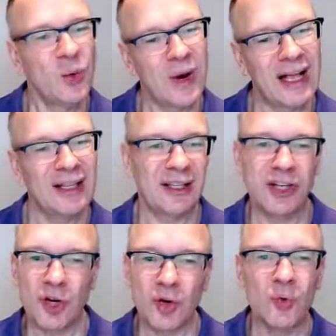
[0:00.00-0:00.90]
Well, you
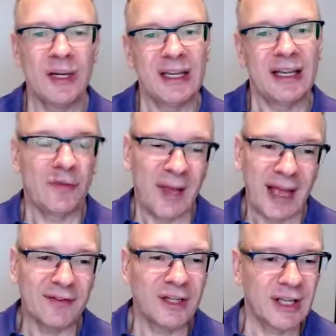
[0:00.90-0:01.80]
know, if we
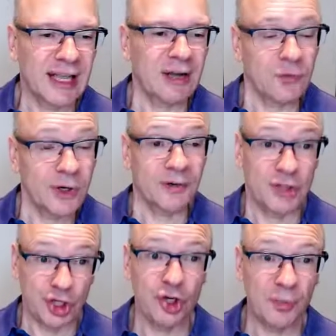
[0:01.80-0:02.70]
have to get rid
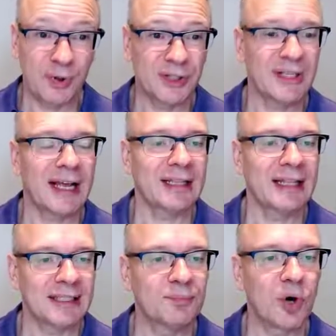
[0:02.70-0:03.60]
of 2%,
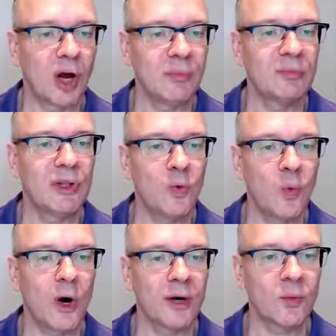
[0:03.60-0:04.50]
that's probably
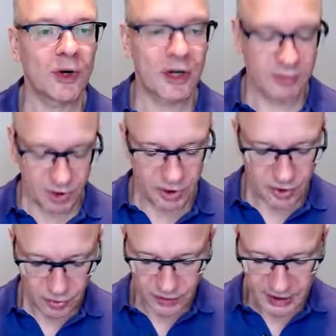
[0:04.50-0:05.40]
one where I'm going
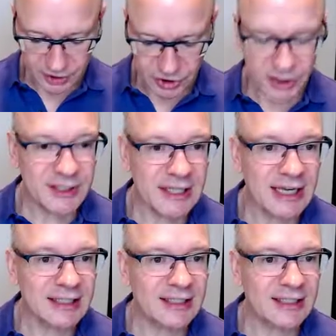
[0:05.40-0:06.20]
to, okay, I'll adjust that to